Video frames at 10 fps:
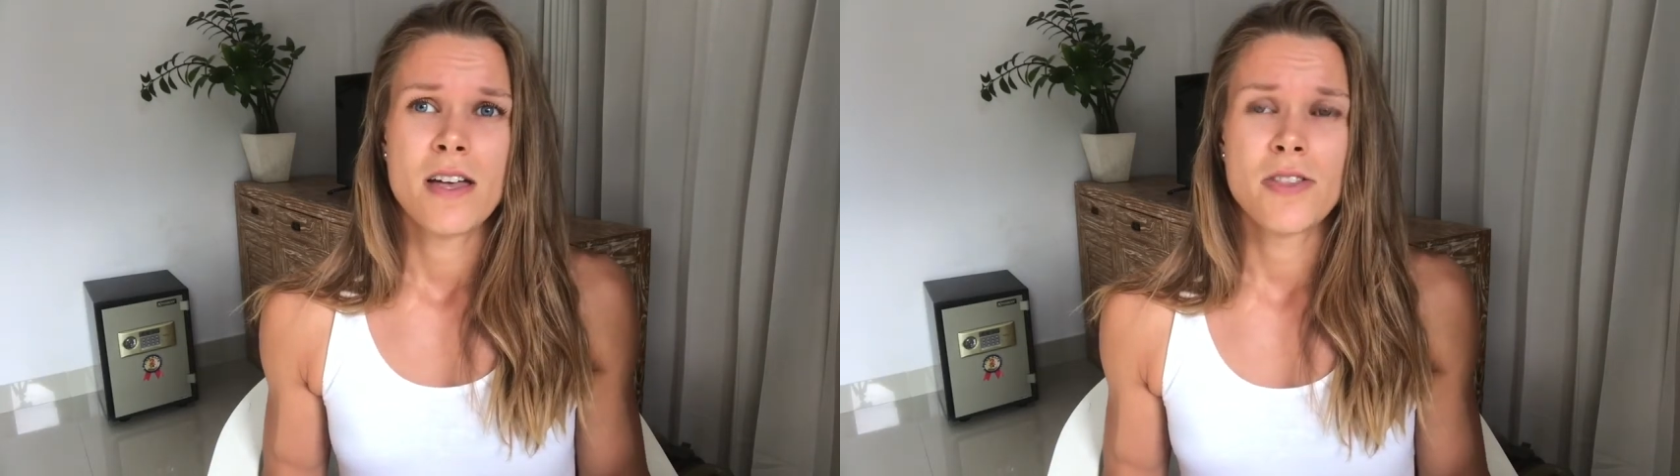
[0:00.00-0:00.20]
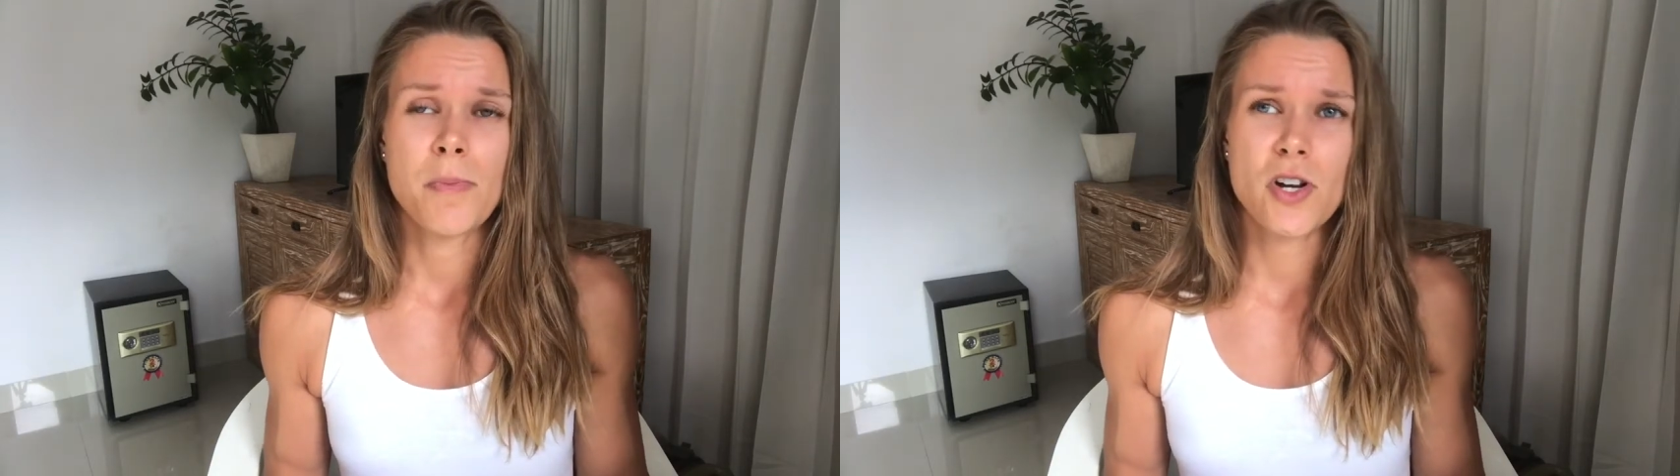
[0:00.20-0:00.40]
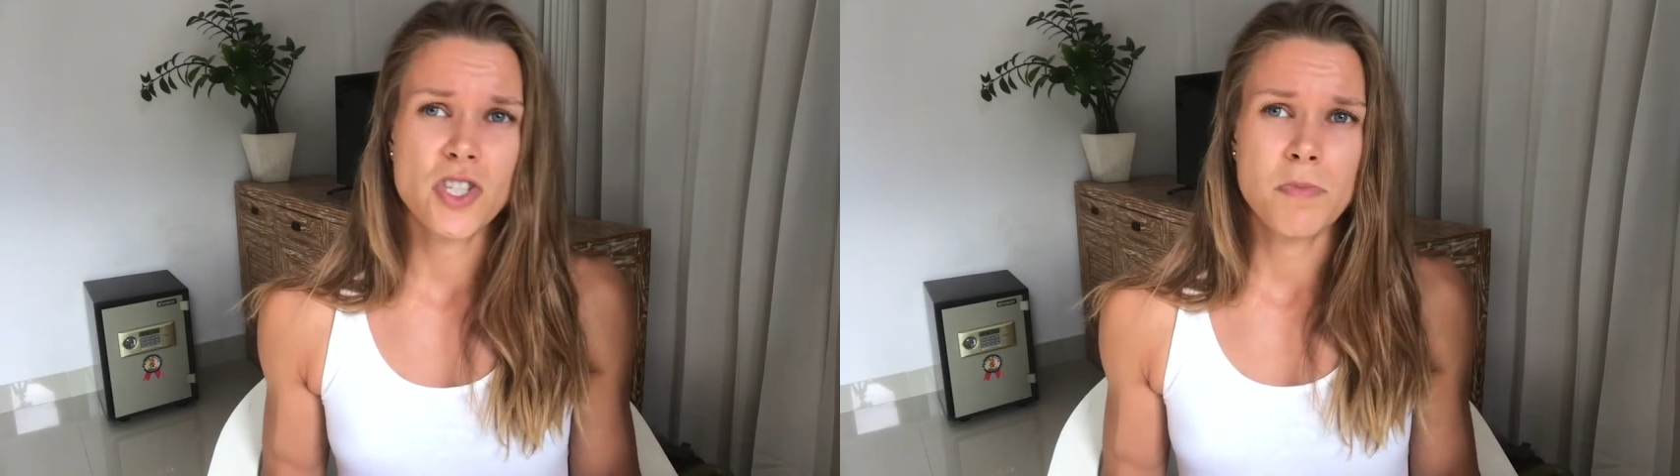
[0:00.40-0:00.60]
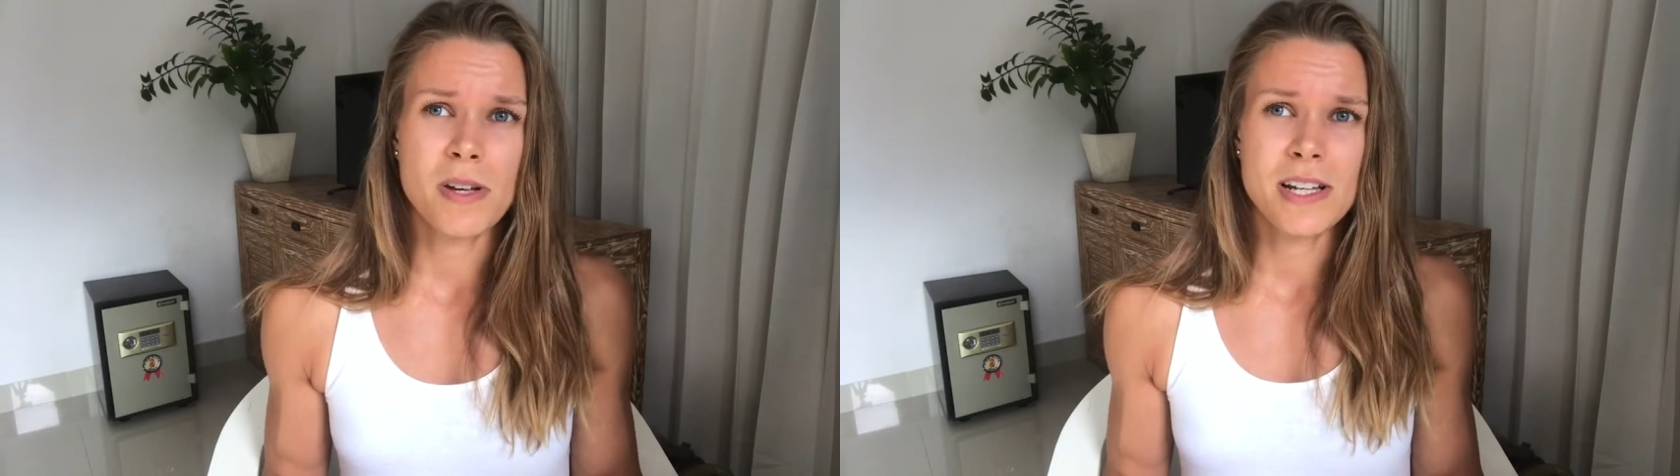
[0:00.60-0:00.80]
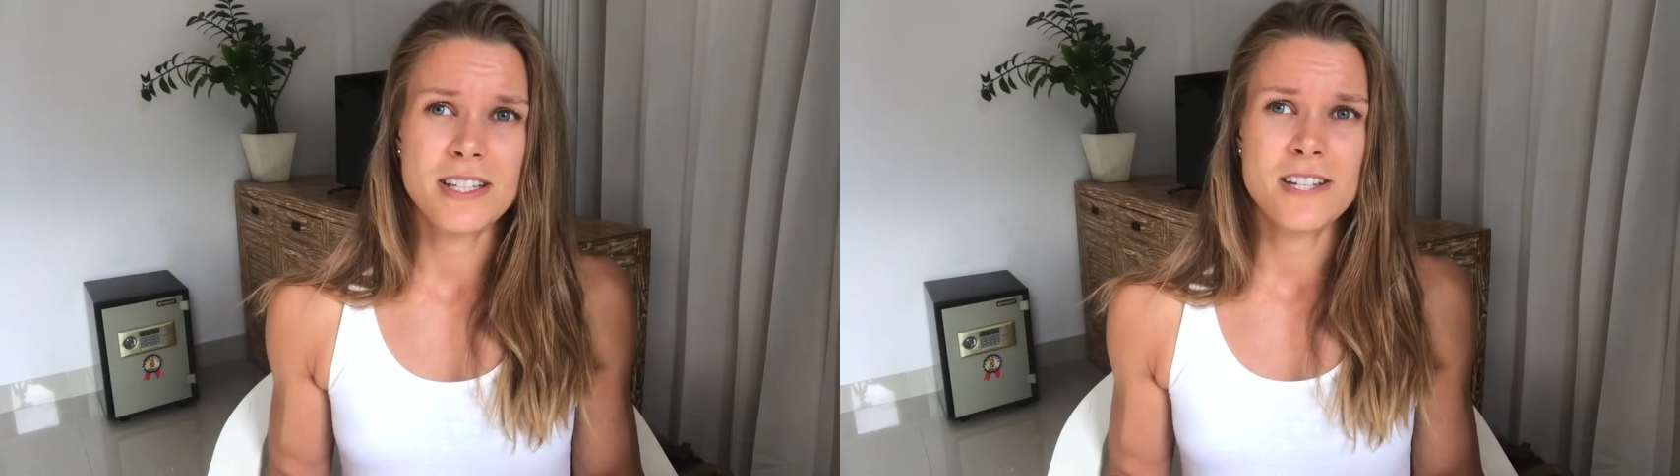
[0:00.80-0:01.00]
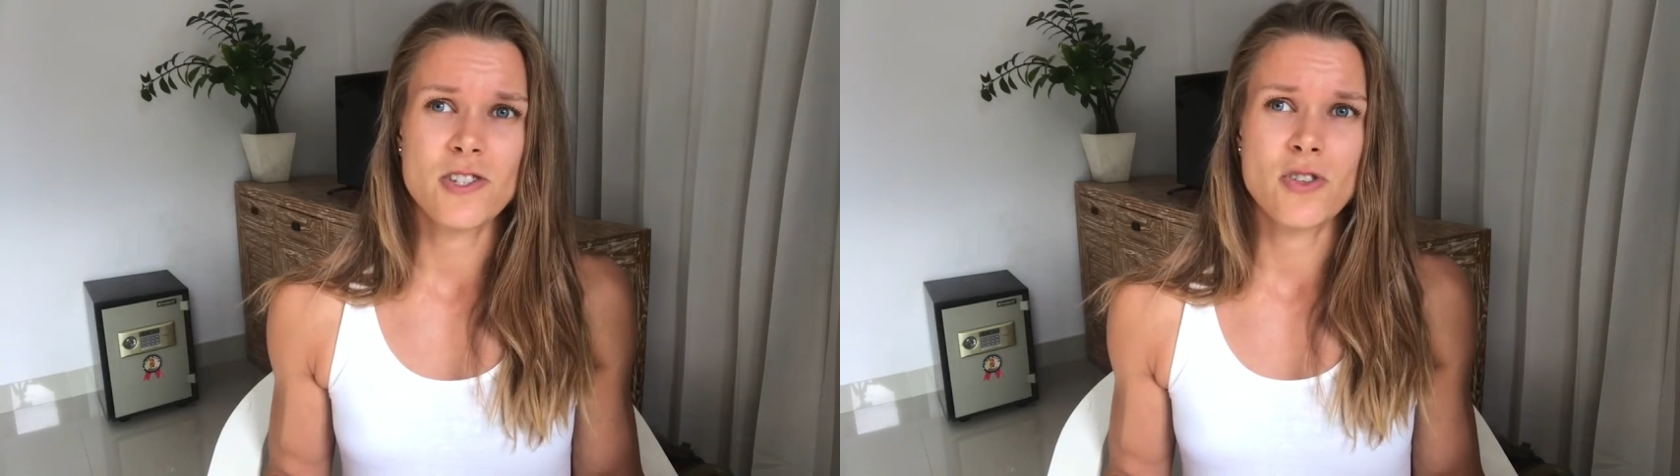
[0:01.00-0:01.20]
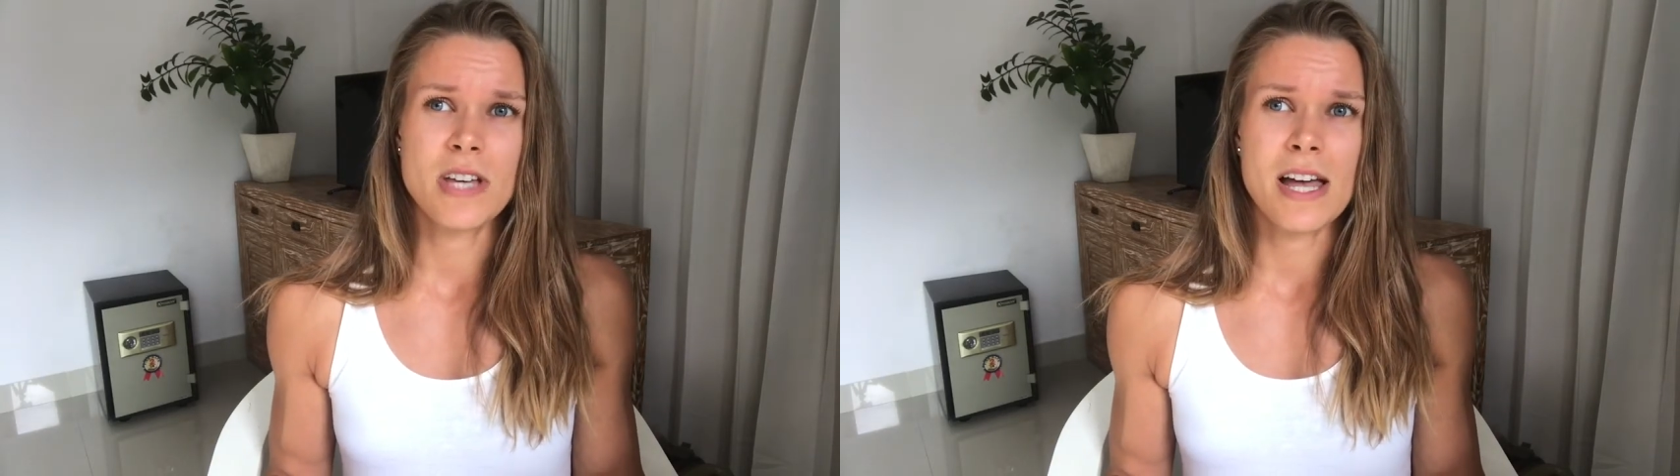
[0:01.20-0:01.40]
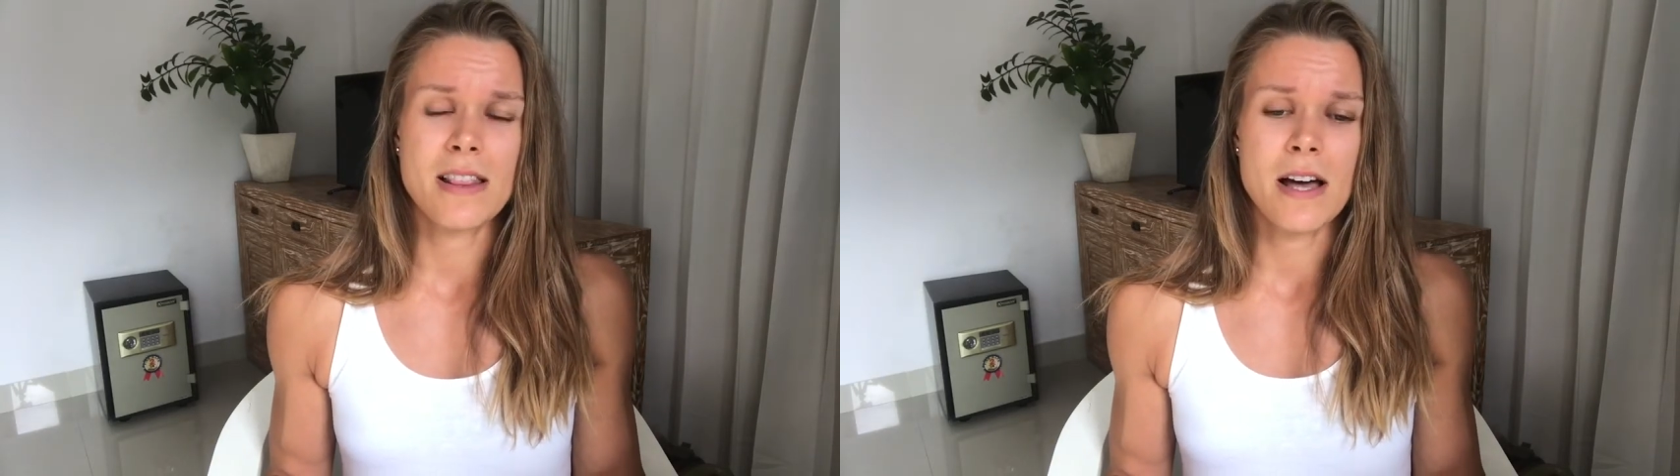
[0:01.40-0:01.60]
the possibility to
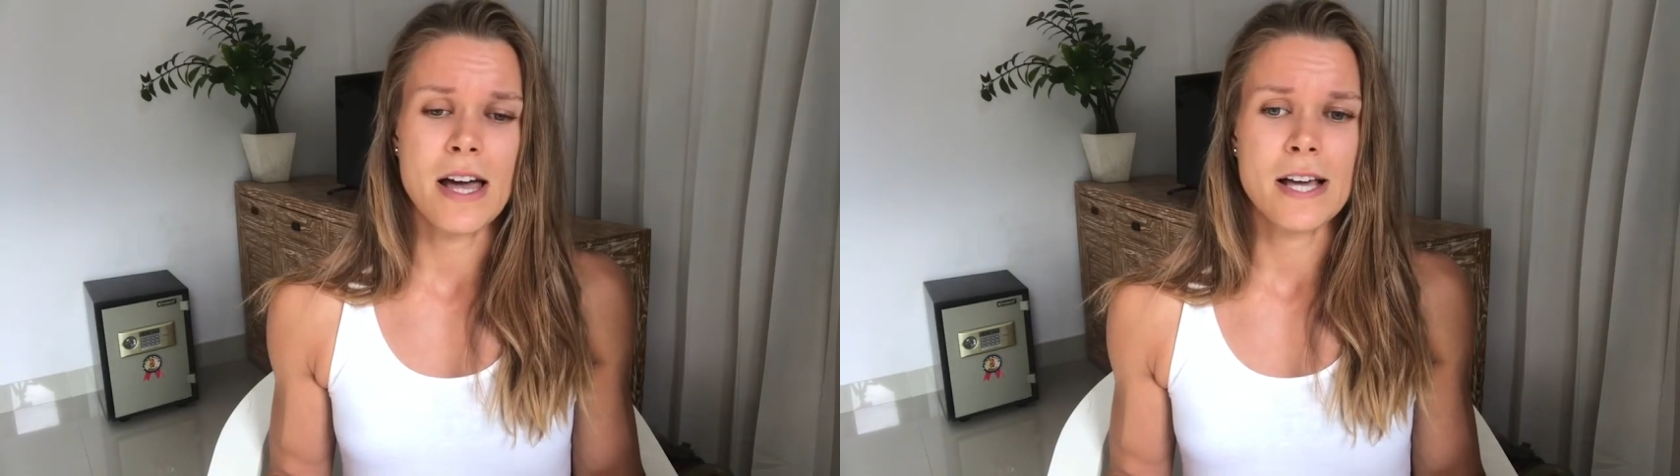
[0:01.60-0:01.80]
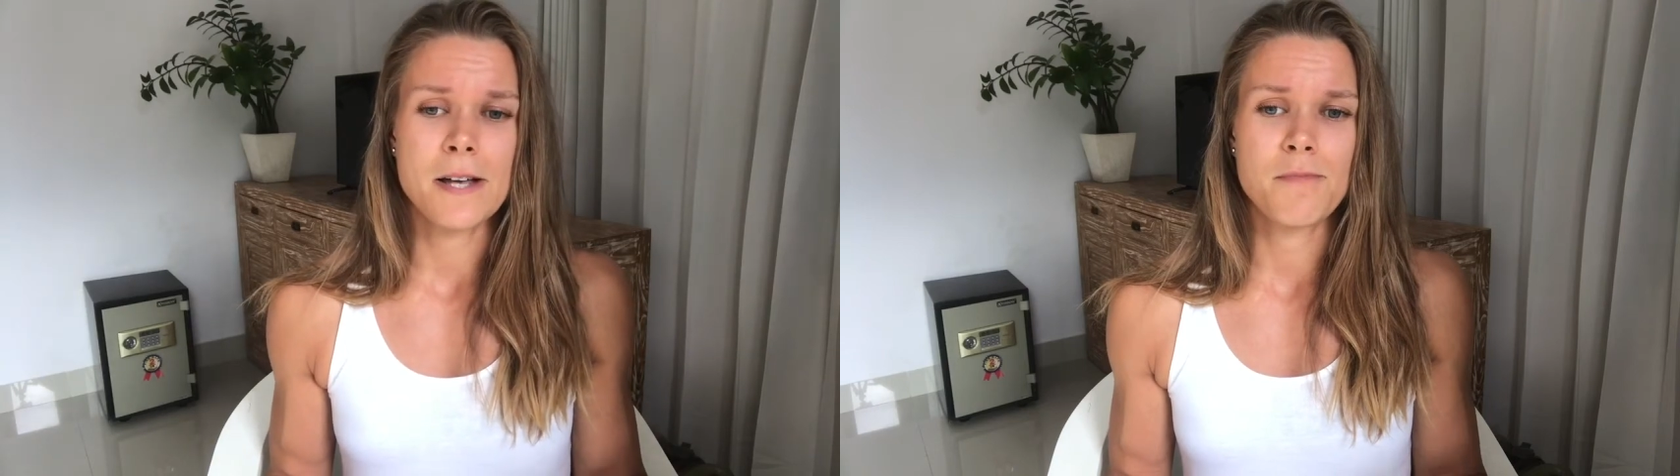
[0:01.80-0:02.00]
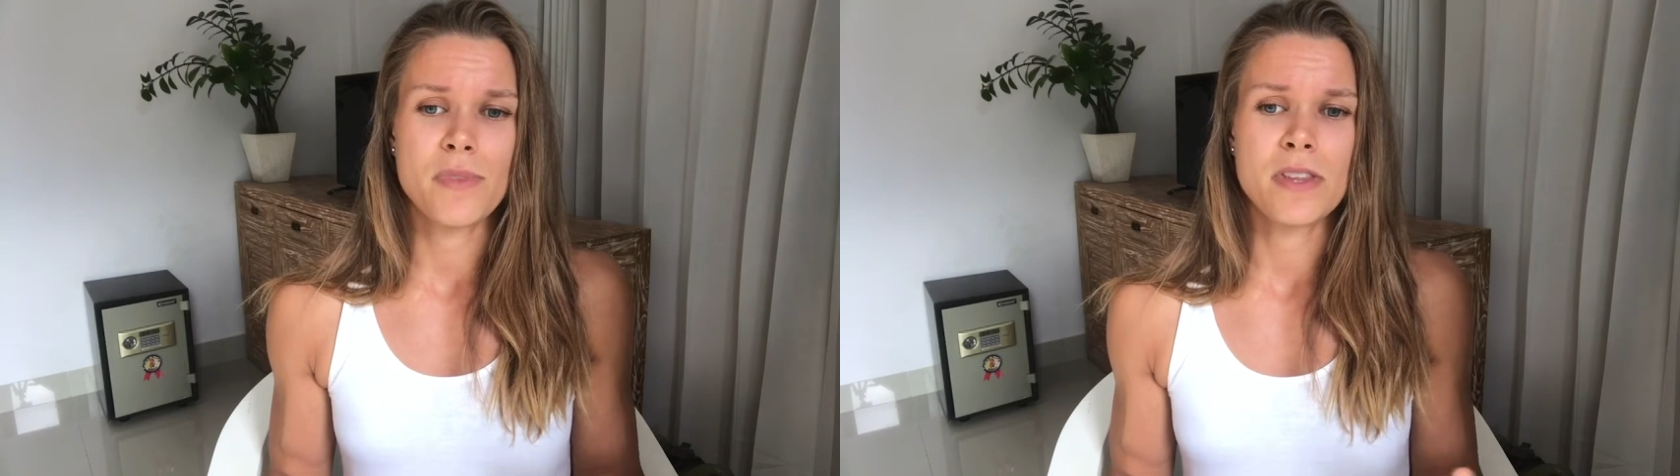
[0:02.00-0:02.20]
get like